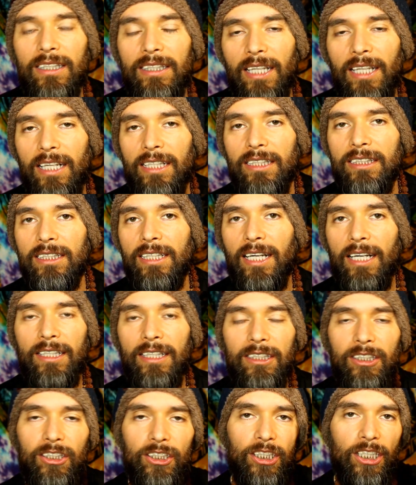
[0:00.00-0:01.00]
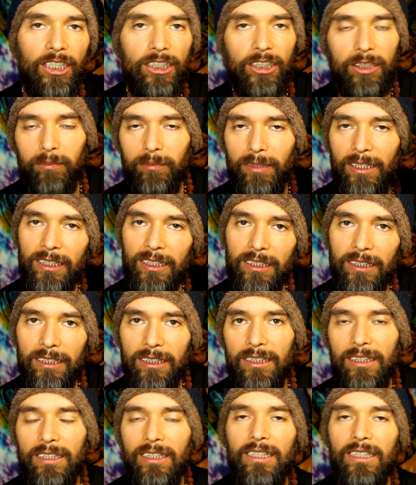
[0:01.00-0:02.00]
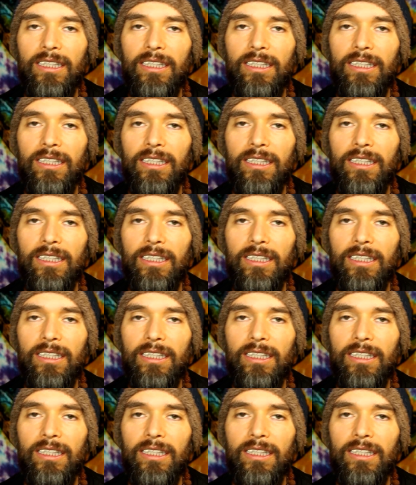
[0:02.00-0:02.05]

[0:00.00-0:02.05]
that is not in judgments,